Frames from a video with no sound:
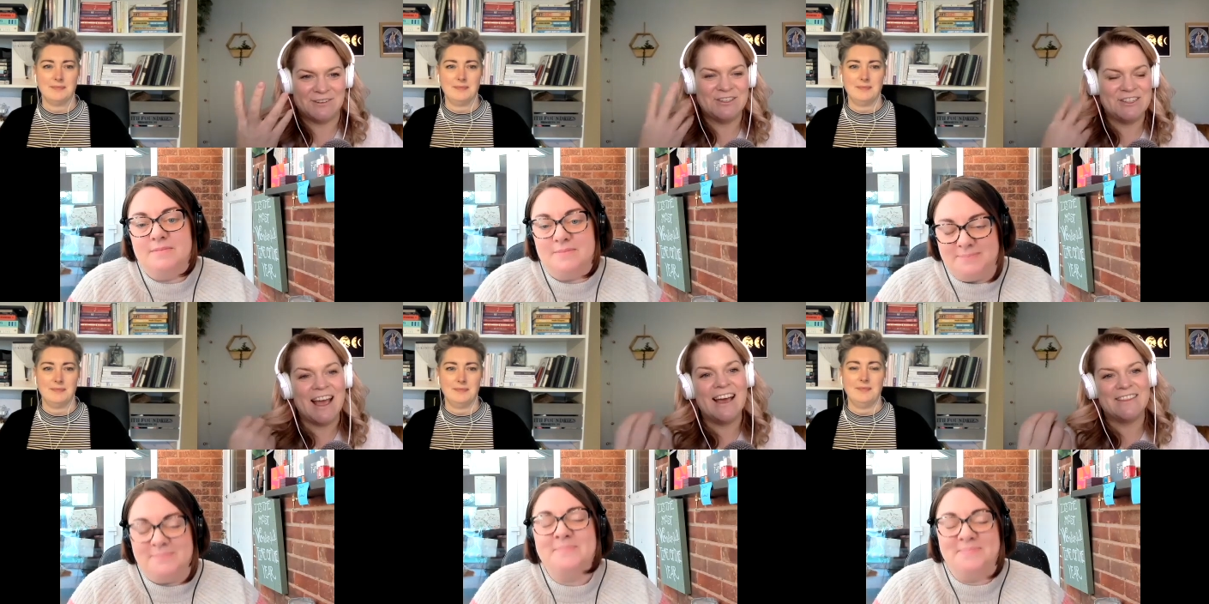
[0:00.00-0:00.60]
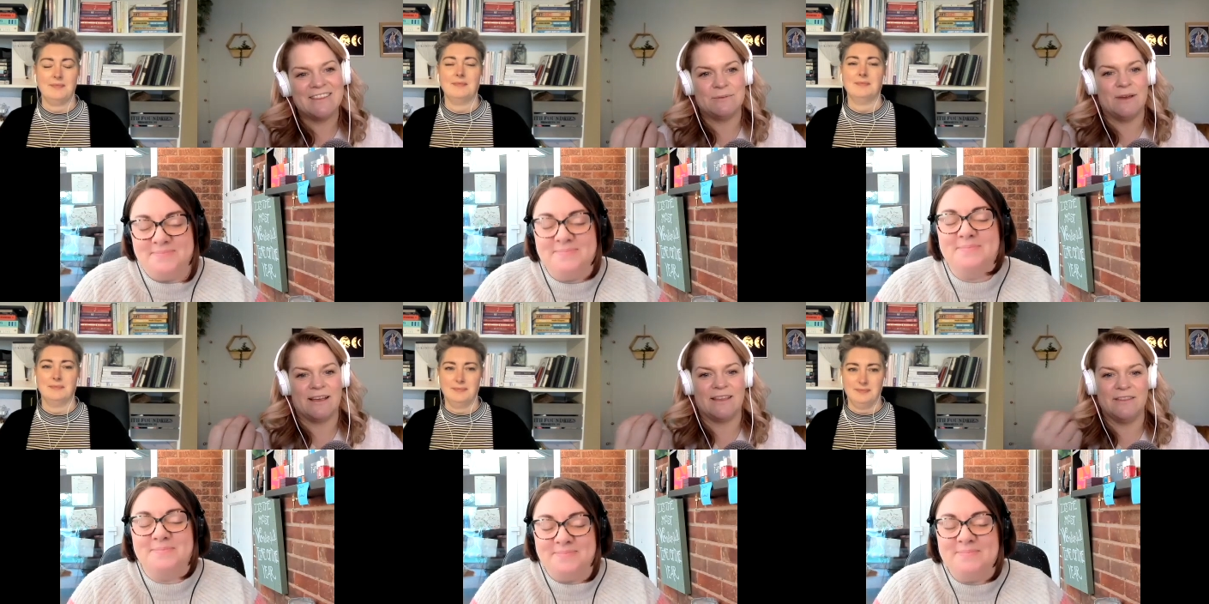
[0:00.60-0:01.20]
Speaker 1: of share this
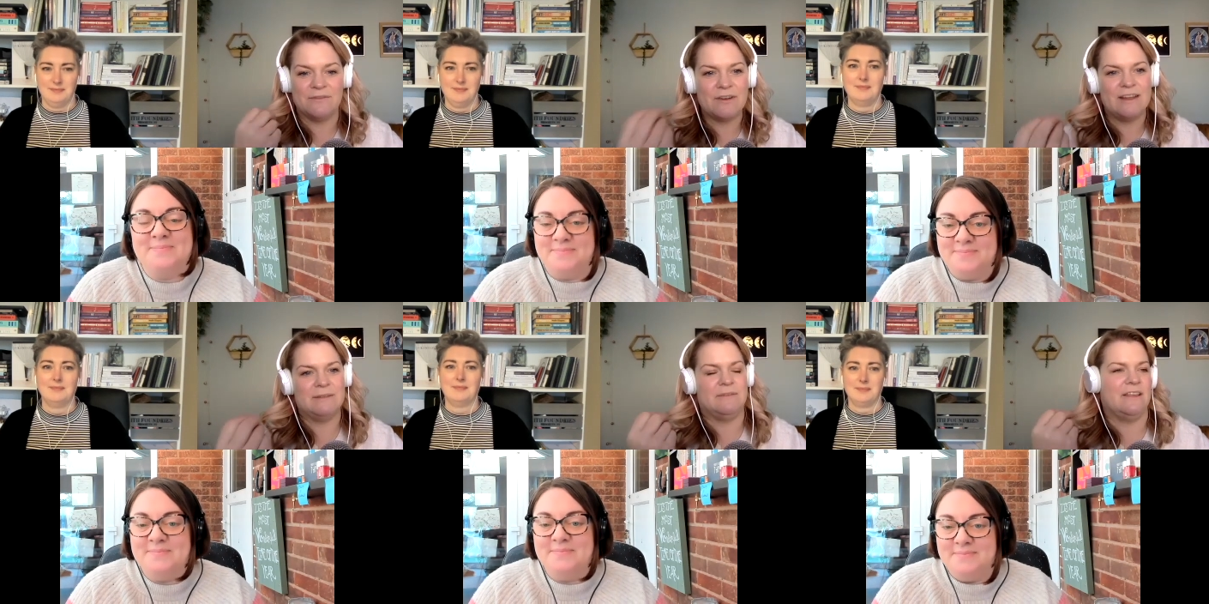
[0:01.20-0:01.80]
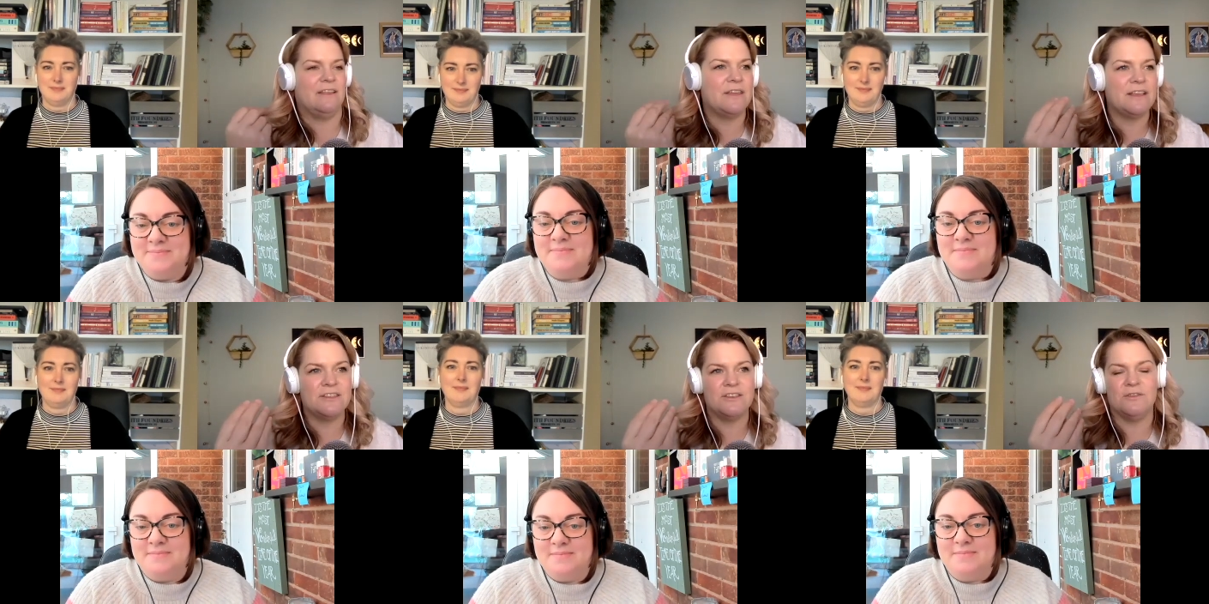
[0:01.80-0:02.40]
work mm. and the freedom and the
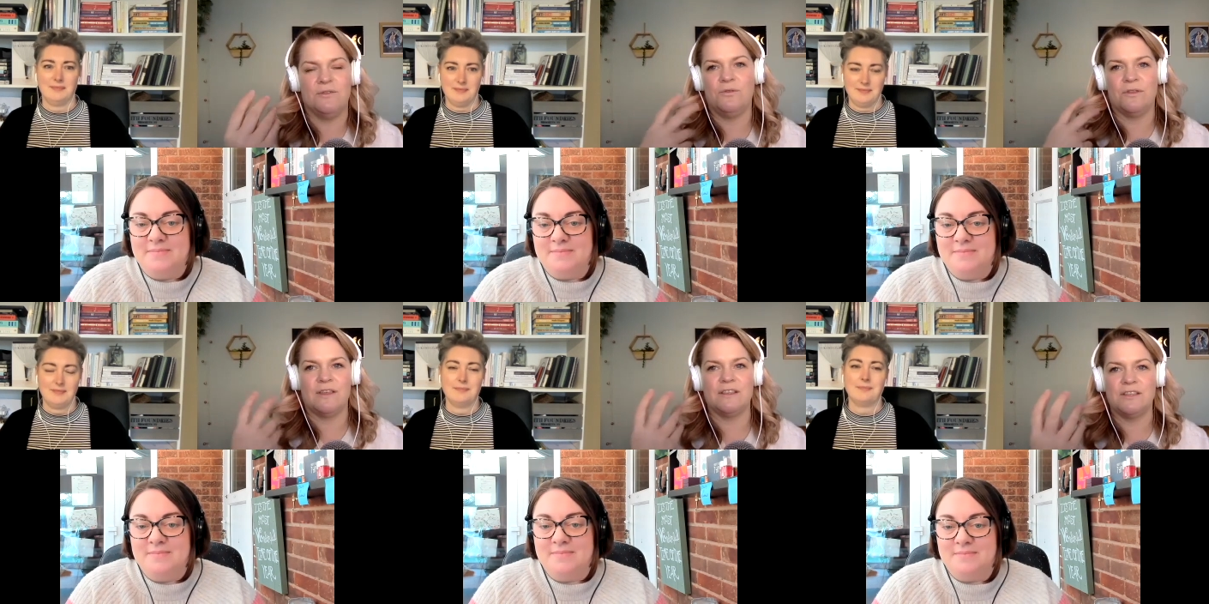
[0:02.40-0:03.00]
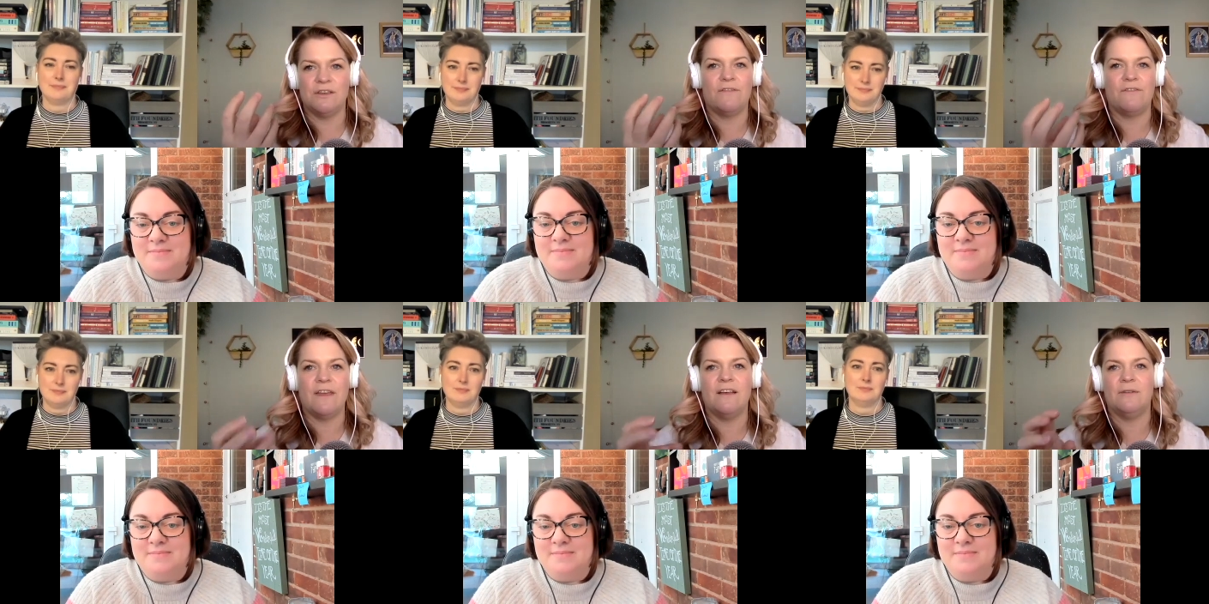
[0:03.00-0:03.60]
things that you all the things that you
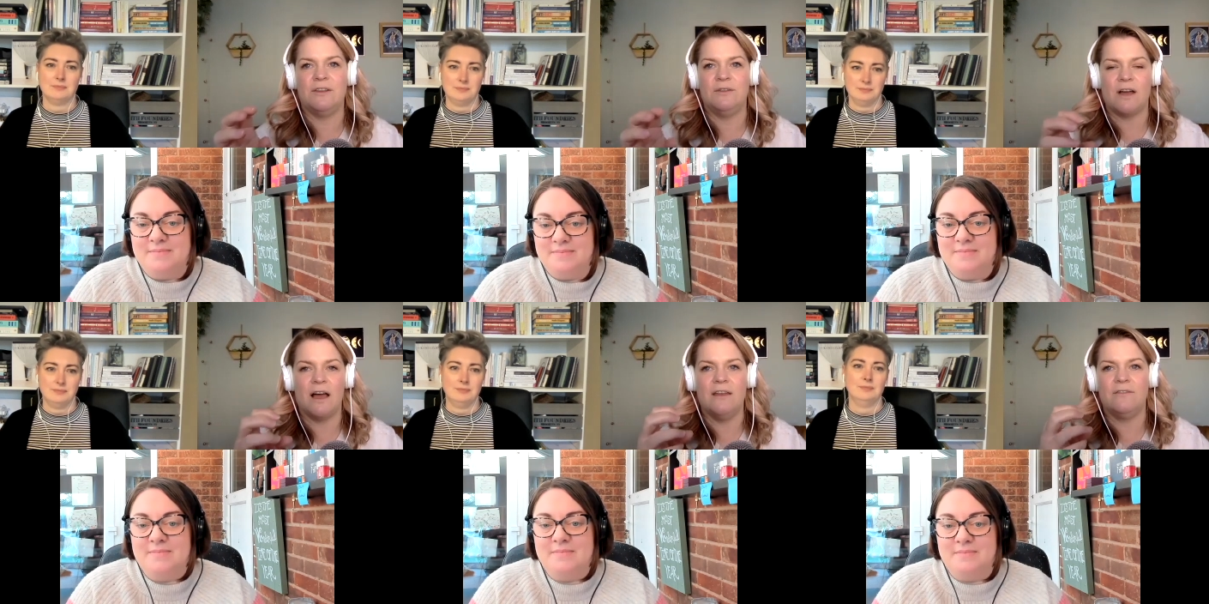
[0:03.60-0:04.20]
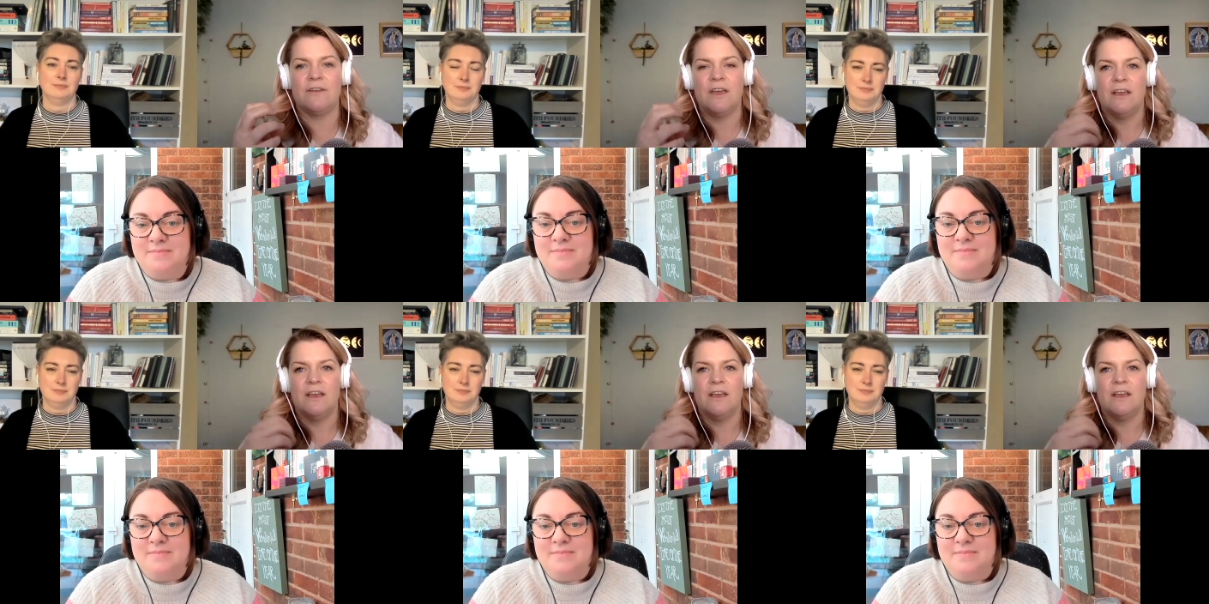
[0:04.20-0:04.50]
feel and you kind of